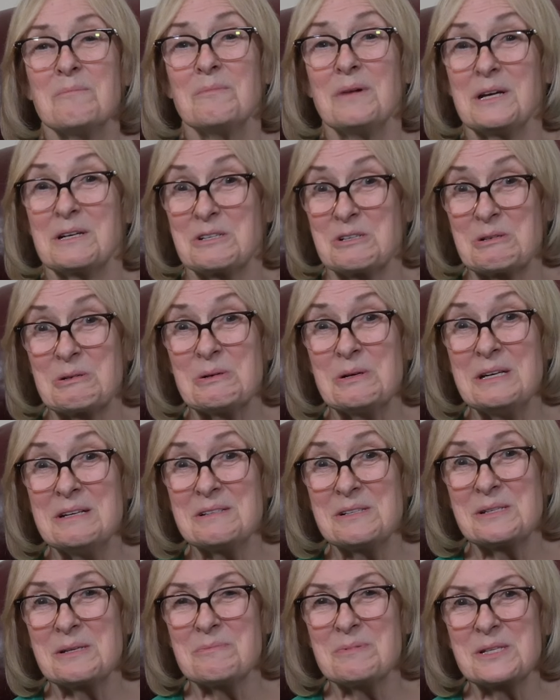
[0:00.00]
Make sure you
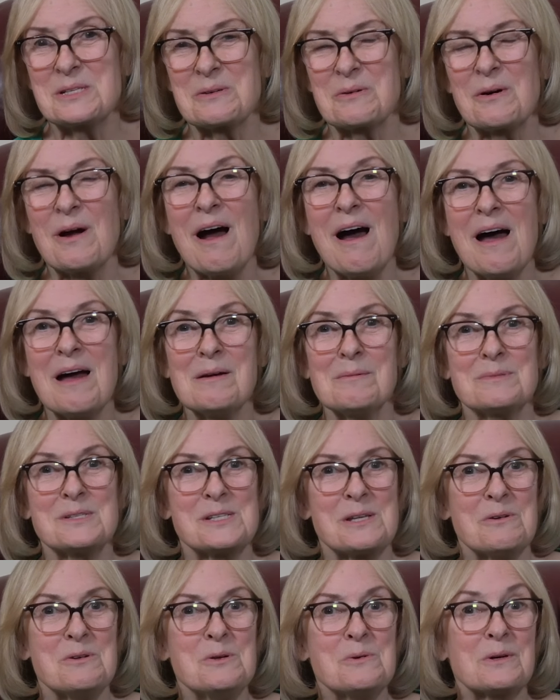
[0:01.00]
subscribe
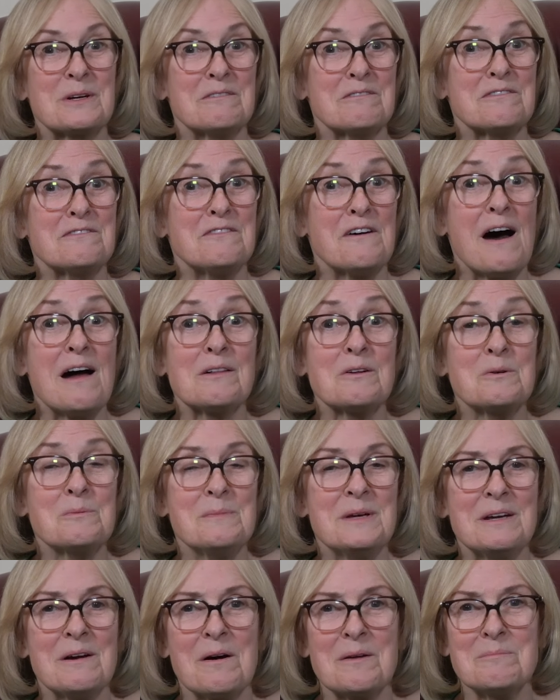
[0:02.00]
so you can follow
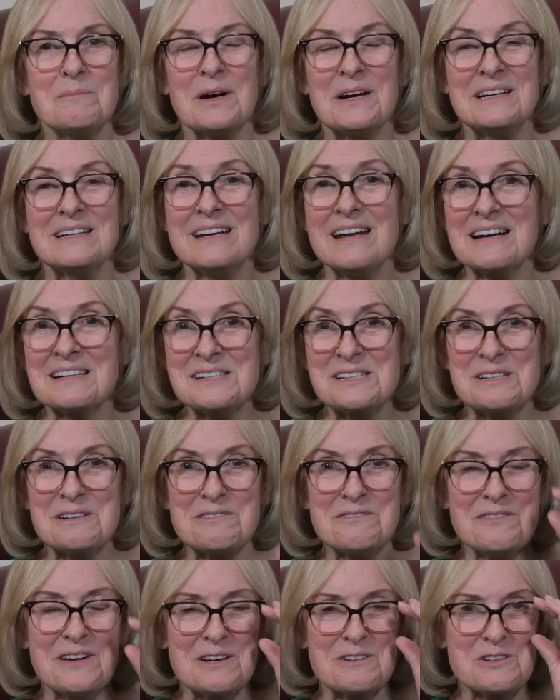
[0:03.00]
me on my next
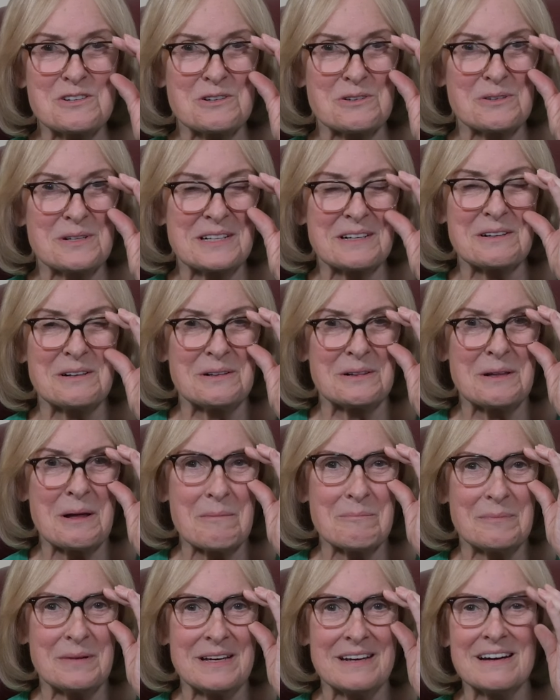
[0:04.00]
adventure in
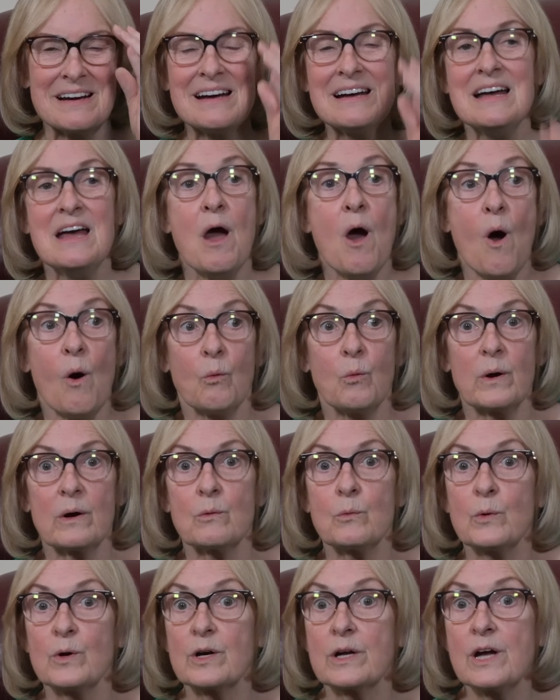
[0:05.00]
Colombia, where
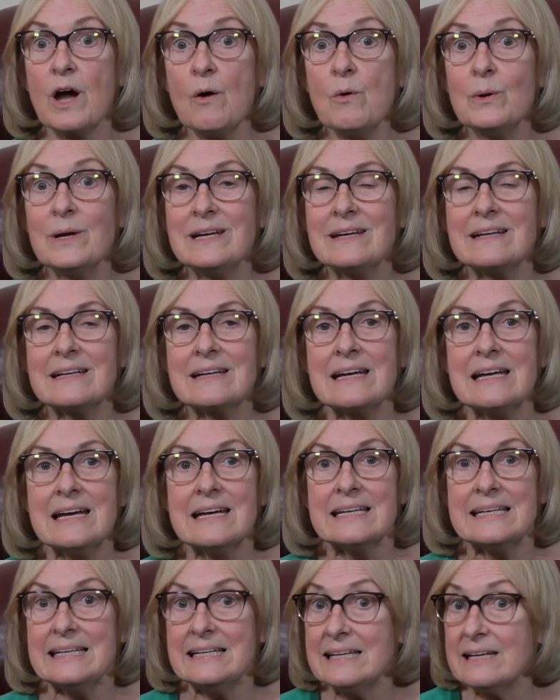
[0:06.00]
we're going
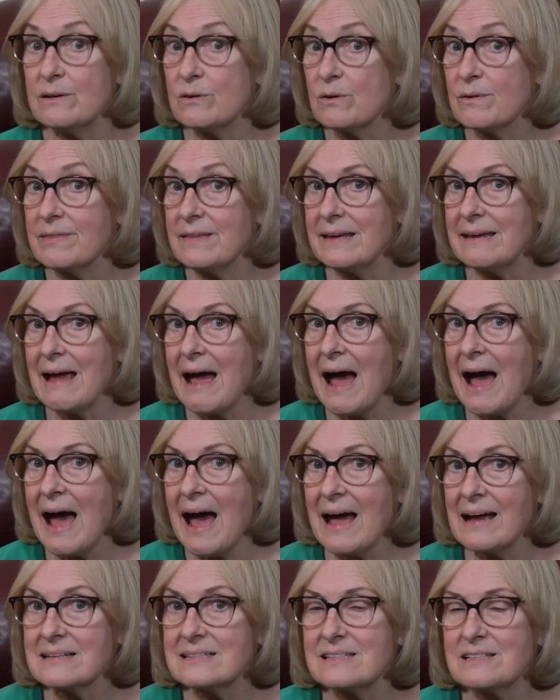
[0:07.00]
near the
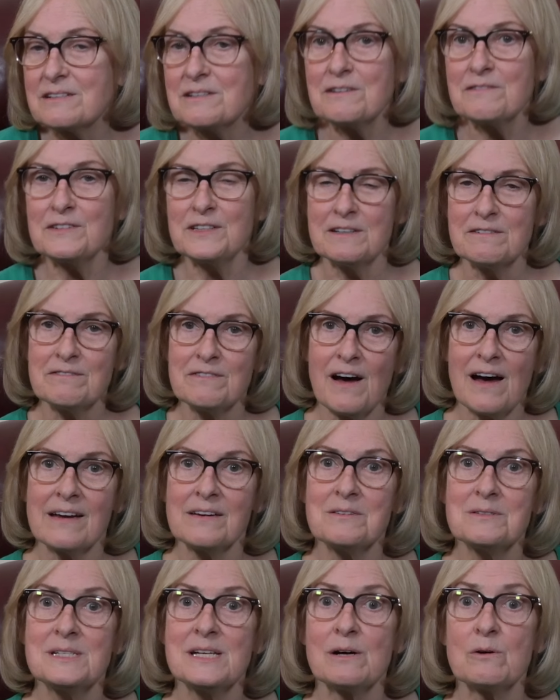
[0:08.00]
active
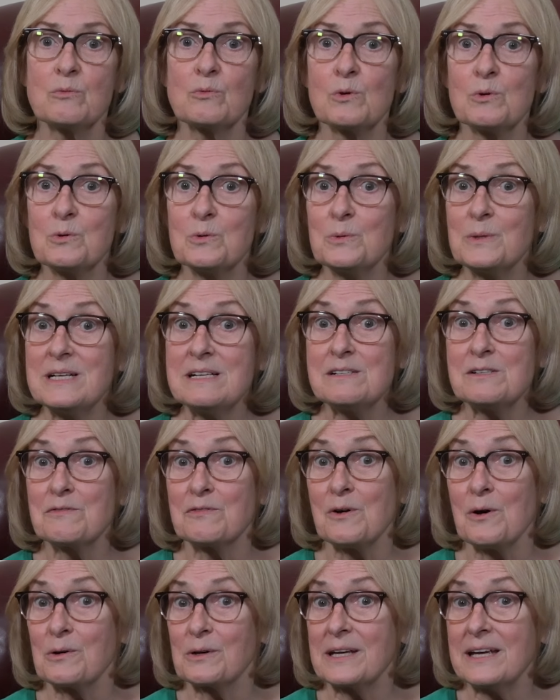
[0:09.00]
Nevado del Ruiz
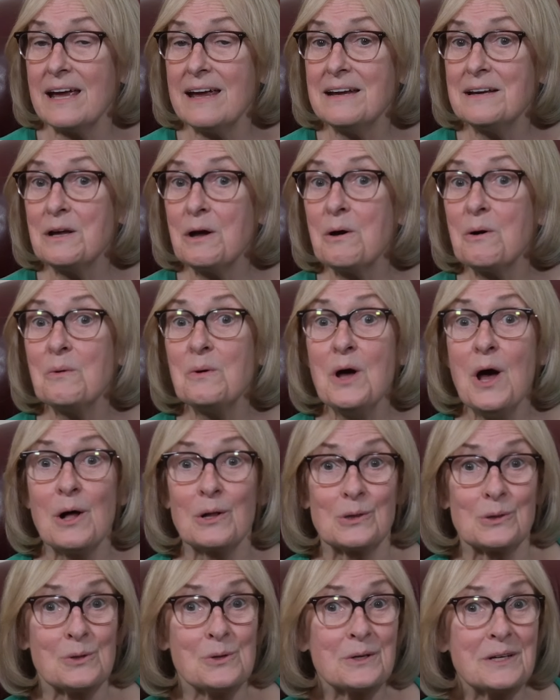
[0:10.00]
volcano
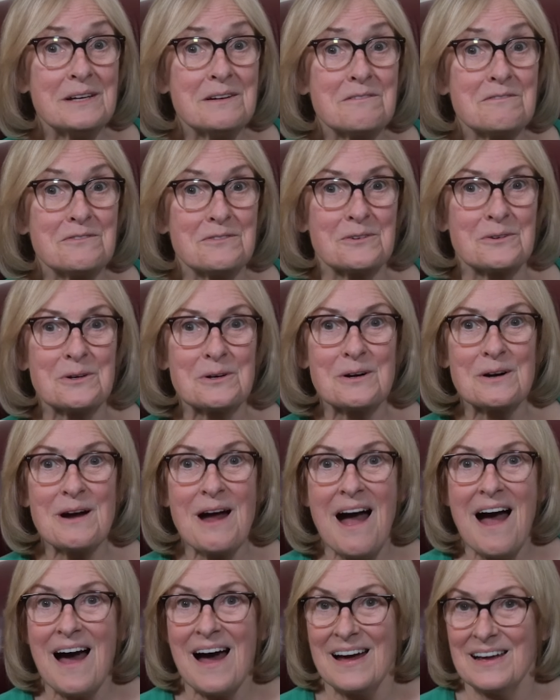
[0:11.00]
looking for
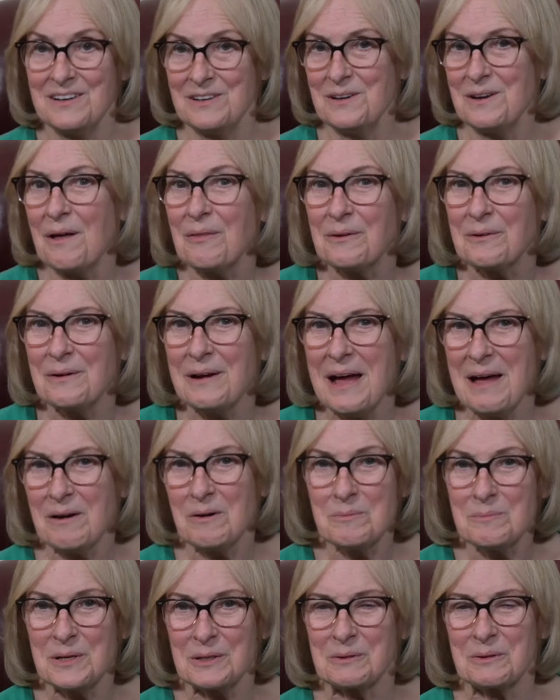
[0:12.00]
another
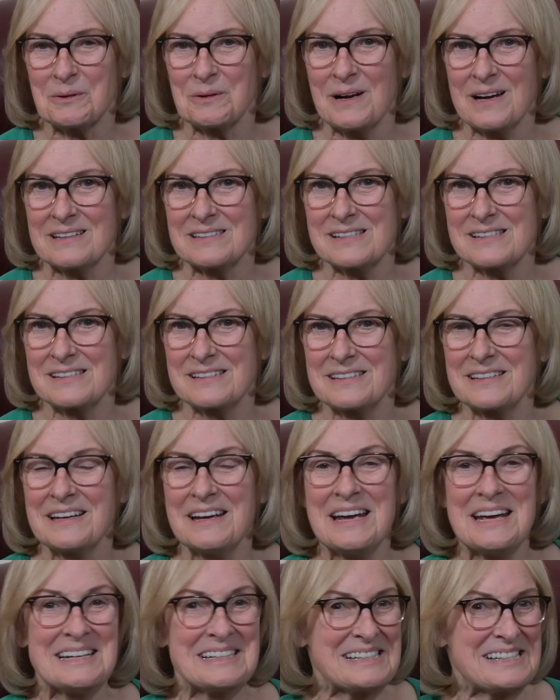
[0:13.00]
helmet crest.
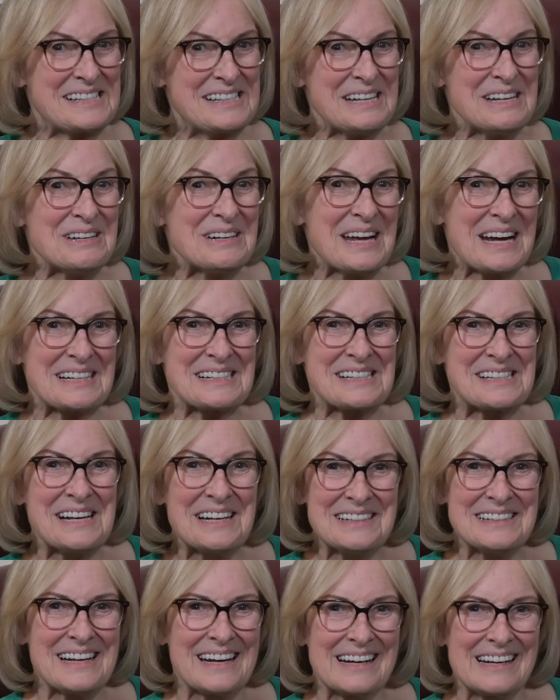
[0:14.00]
See you next
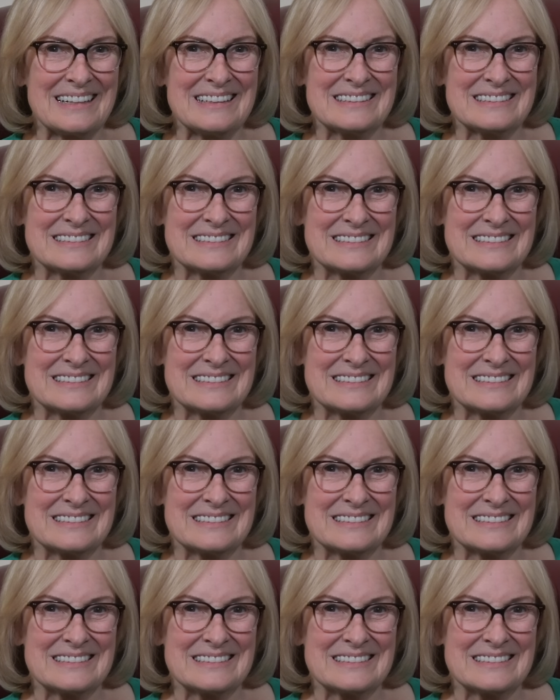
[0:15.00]
Sunday.